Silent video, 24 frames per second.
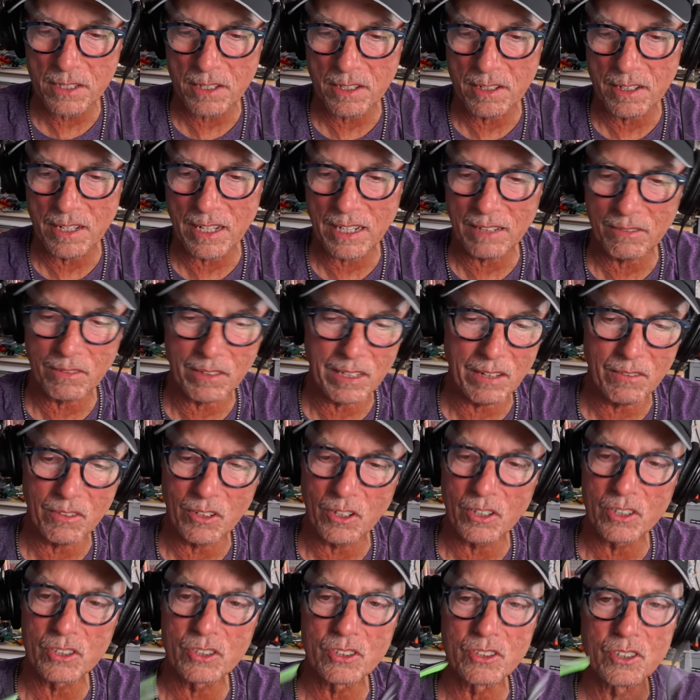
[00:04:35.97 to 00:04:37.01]
I've
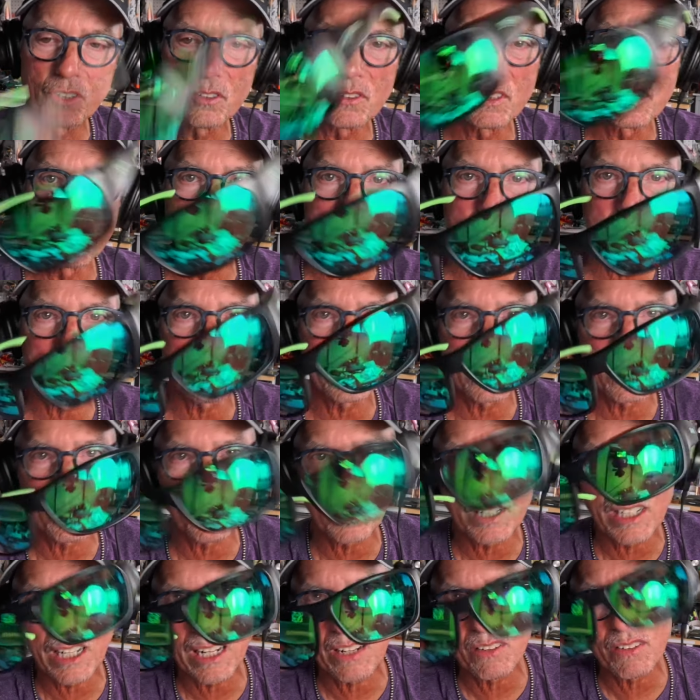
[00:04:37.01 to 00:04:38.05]
always known this because they were
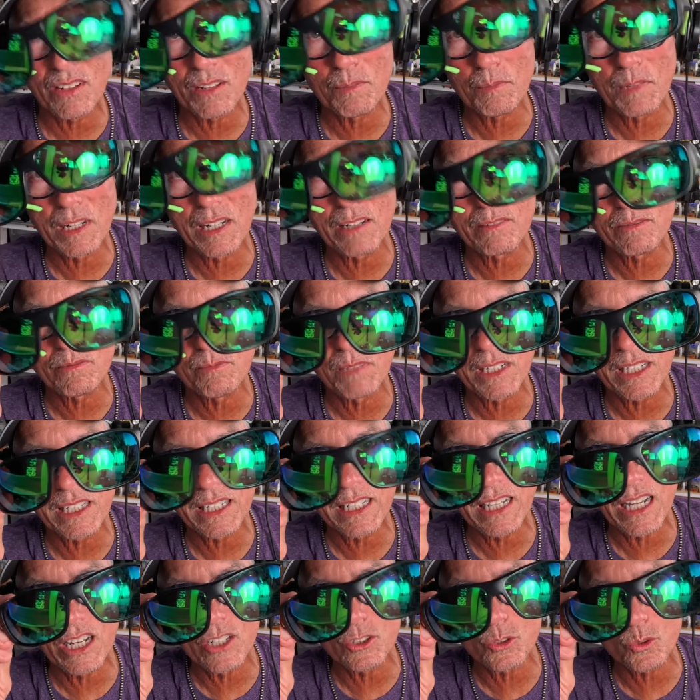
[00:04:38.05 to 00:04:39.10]
kind of like my
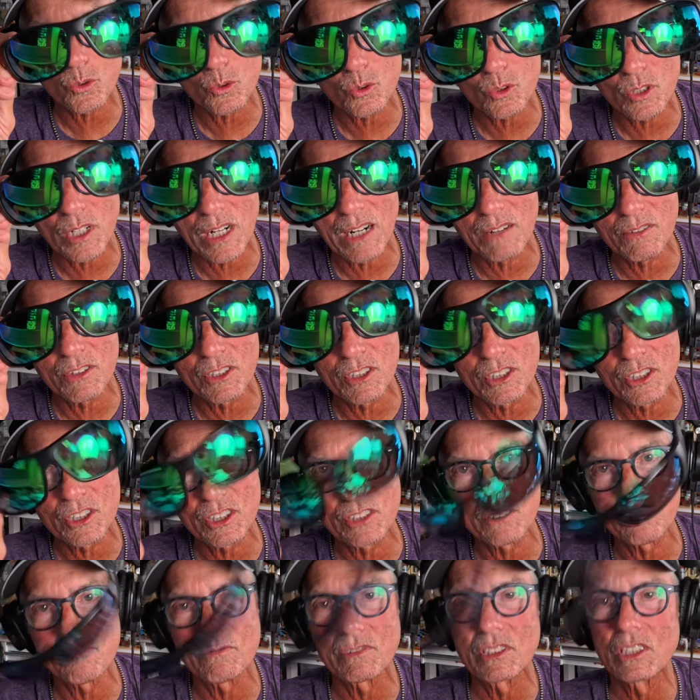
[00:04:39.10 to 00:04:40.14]
casual drivers.
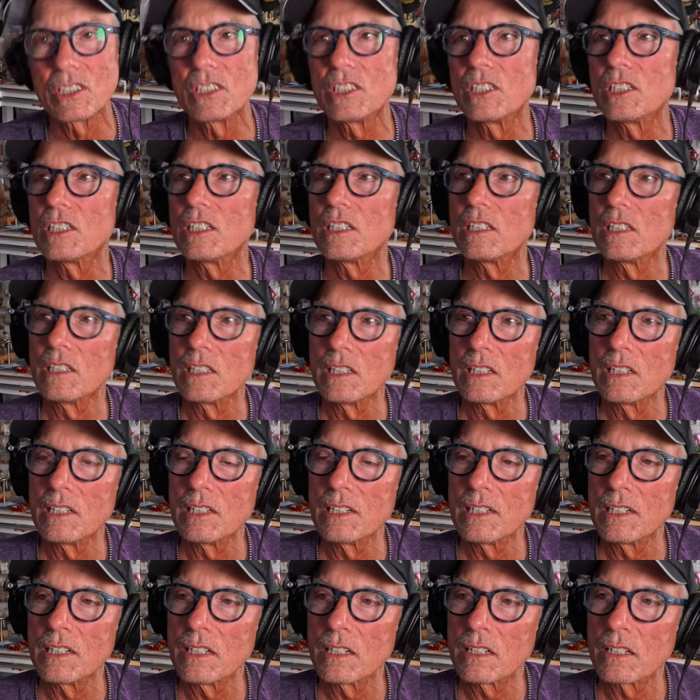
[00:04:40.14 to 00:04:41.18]
And
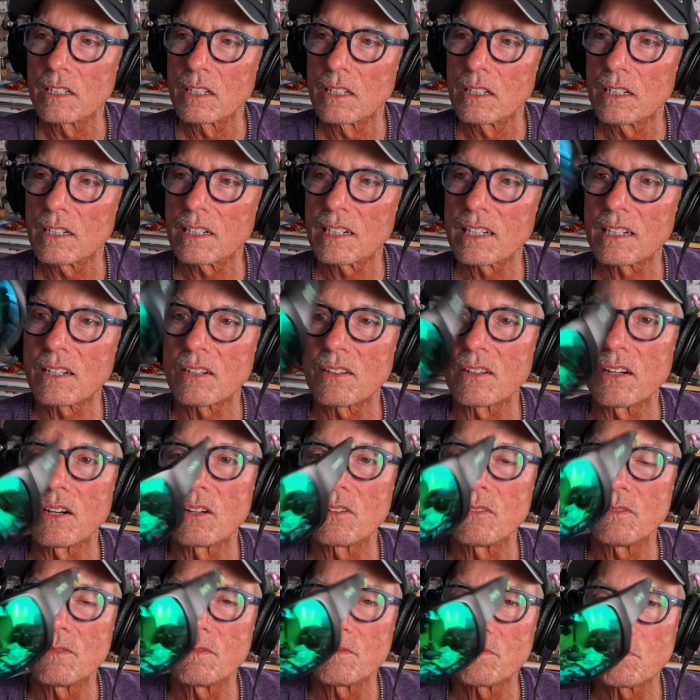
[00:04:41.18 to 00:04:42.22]
I don't
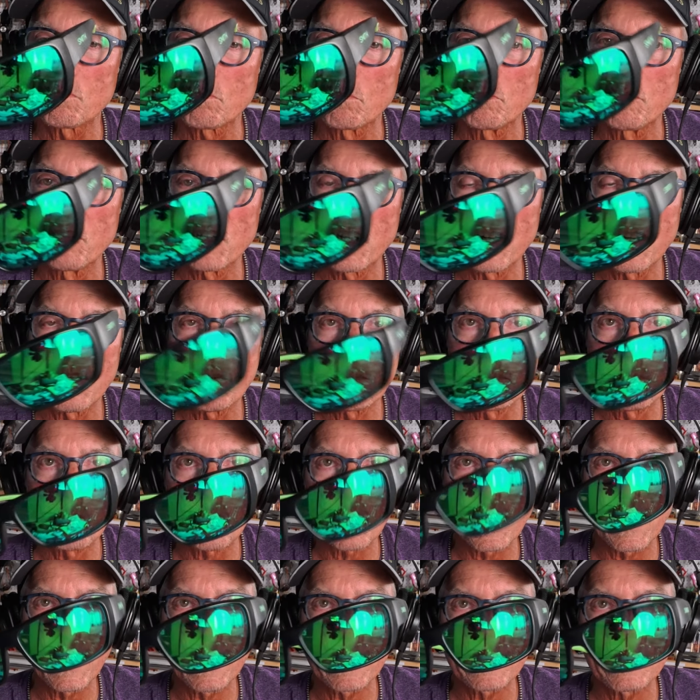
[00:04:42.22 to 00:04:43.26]
know. Very
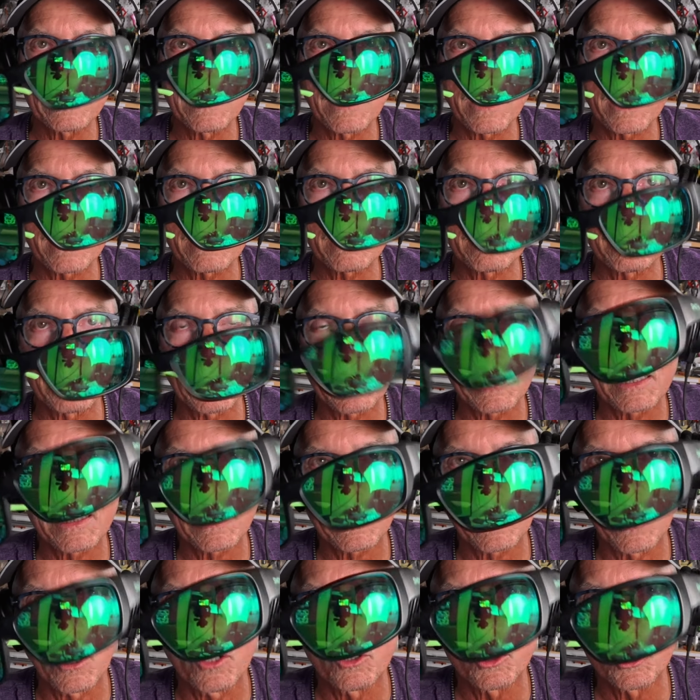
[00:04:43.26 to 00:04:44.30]
bright, like
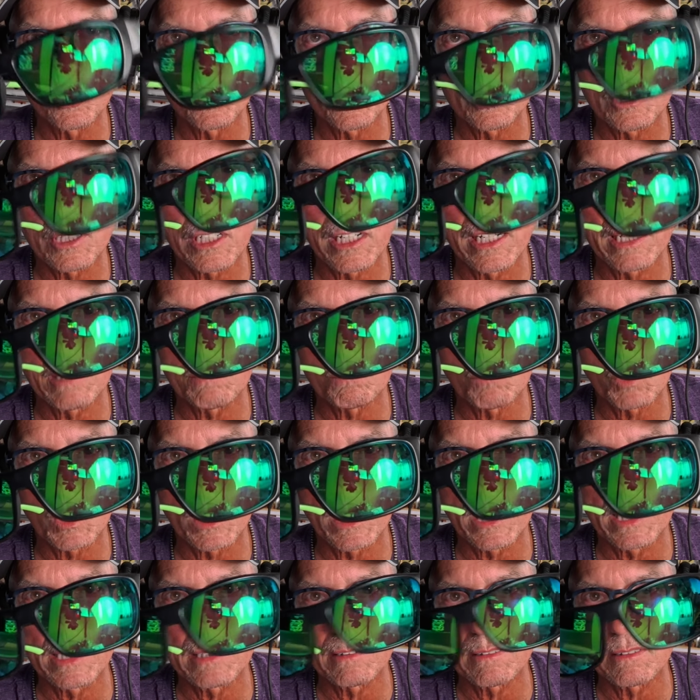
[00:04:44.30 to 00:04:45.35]
ocean light
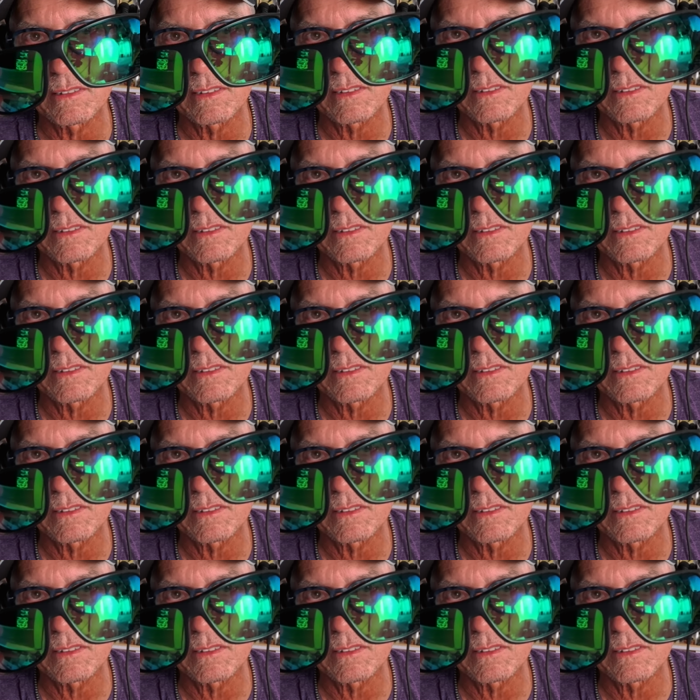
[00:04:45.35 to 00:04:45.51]
bright.